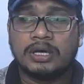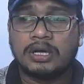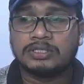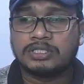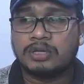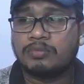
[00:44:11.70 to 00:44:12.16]

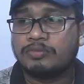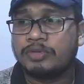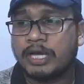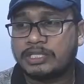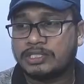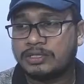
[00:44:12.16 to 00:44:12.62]
some of the
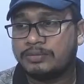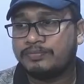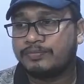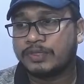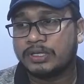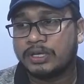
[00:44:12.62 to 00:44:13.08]

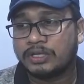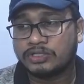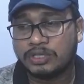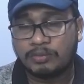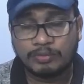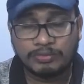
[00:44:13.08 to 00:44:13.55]
action,
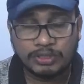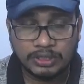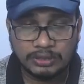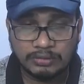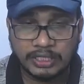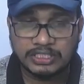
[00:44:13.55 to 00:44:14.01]
some of
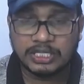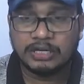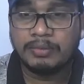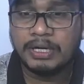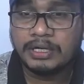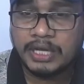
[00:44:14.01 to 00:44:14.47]
the
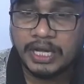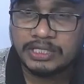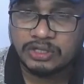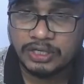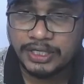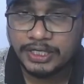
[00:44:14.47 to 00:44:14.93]
assignment
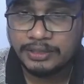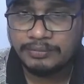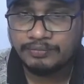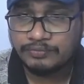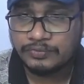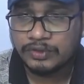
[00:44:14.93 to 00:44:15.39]
has
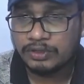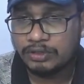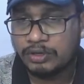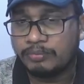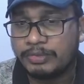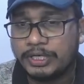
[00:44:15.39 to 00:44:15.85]
already
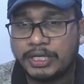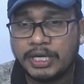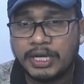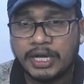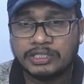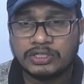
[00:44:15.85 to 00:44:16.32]

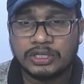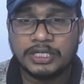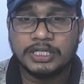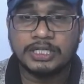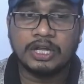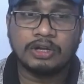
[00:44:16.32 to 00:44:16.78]
completed, has
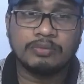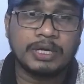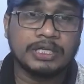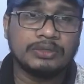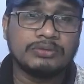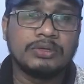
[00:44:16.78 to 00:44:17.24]
already done by
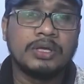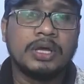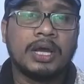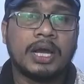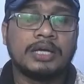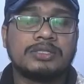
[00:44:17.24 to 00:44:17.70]
you,
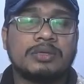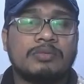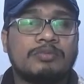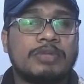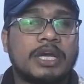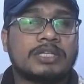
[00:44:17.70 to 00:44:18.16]
and some
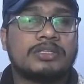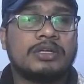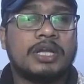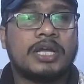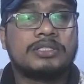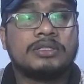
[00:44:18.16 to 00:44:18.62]
of the action
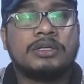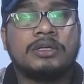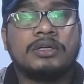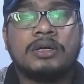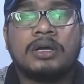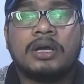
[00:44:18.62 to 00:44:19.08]
has
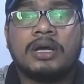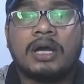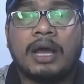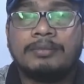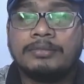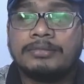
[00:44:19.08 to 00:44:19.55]

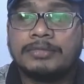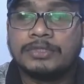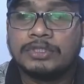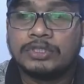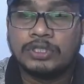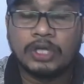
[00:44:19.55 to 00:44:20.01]
haven't
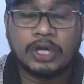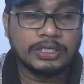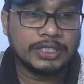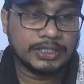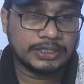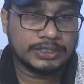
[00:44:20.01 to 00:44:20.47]

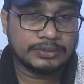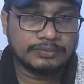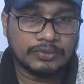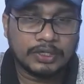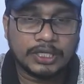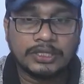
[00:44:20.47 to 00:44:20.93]
done yet.
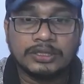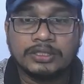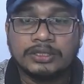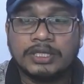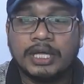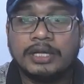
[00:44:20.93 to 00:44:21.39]
Okay,
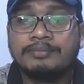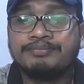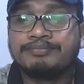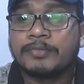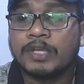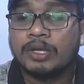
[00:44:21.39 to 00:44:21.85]

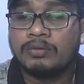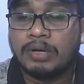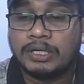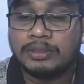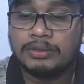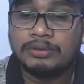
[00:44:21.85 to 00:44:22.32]
then
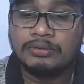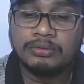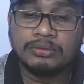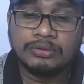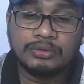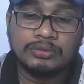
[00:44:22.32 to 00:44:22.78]
what will
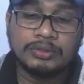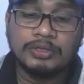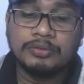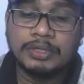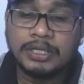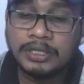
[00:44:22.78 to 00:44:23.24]
you do?
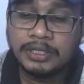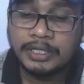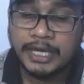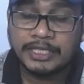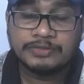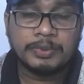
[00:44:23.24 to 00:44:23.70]
You will
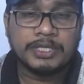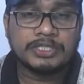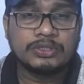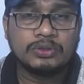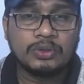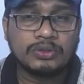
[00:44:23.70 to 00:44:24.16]
express
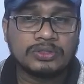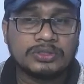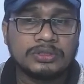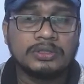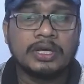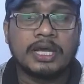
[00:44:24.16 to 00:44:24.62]

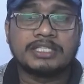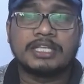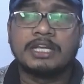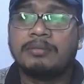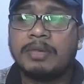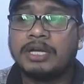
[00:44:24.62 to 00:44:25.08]
those
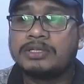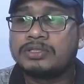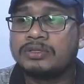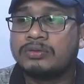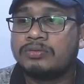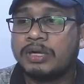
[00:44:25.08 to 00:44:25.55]

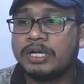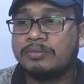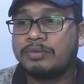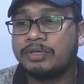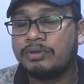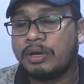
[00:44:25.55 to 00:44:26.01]
assignments,
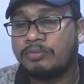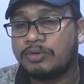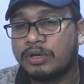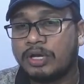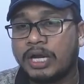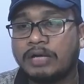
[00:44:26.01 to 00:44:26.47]
whatever you have
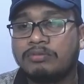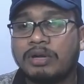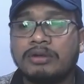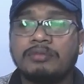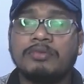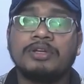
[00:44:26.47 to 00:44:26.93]
done and
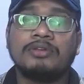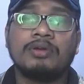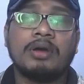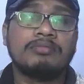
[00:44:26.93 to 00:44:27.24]
whatever you